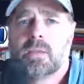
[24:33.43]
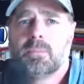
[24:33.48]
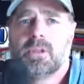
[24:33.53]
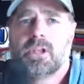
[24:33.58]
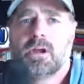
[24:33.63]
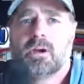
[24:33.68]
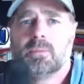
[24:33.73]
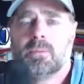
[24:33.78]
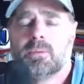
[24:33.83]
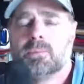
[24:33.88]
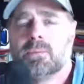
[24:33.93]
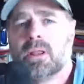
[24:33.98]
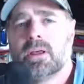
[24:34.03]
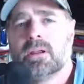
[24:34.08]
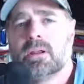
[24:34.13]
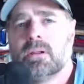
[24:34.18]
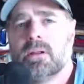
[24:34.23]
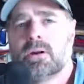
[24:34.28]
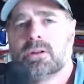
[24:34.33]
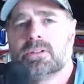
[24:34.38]
Let me know. I've been
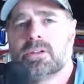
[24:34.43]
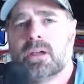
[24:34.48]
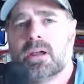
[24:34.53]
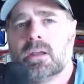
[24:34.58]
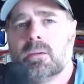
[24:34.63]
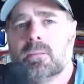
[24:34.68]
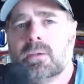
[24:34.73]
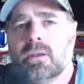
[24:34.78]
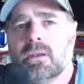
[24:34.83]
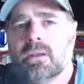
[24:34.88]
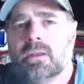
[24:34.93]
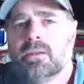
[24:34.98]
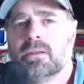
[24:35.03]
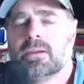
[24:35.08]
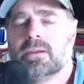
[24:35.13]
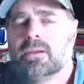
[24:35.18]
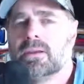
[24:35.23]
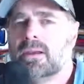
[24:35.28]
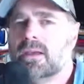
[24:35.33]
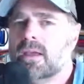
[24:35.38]
playing a long time,
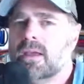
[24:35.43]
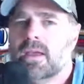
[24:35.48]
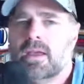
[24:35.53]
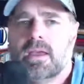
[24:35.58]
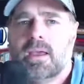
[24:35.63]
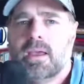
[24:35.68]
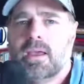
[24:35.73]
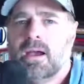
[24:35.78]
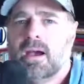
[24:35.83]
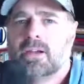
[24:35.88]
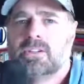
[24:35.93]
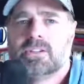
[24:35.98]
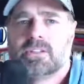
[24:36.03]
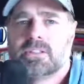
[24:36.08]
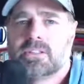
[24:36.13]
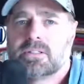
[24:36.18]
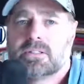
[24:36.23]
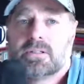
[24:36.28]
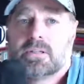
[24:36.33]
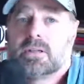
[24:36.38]
and I
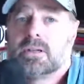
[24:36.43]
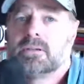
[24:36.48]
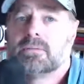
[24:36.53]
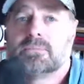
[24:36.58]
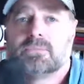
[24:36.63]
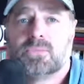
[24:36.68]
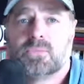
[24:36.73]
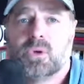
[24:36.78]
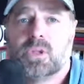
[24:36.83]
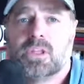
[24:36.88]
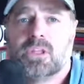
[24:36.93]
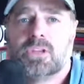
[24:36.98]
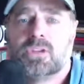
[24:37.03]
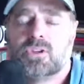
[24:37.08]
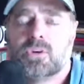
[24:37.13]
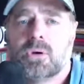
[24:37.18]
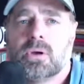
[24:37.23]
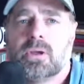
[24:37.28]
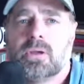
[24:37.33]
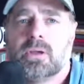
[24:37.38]
just really
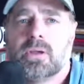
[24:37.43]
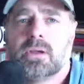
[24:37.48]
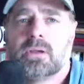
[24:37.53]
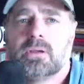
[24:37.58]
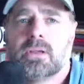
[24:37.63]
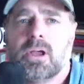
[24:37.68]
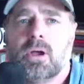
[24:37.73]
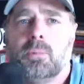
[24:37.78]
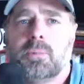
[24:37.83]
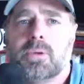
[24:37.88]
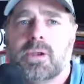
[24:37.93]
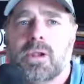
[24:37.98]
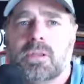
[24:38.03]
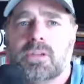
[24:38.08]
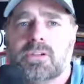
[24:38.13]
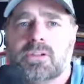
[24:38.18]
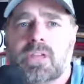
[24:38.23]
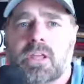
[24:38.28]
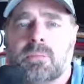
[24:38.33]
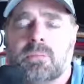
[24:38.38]
enjoy helping
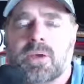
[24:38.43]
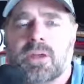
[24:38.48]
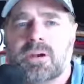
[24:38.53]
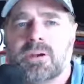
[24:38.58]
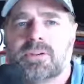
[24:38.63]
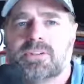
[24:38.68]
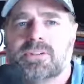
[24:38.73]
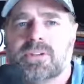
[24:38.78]
others get better.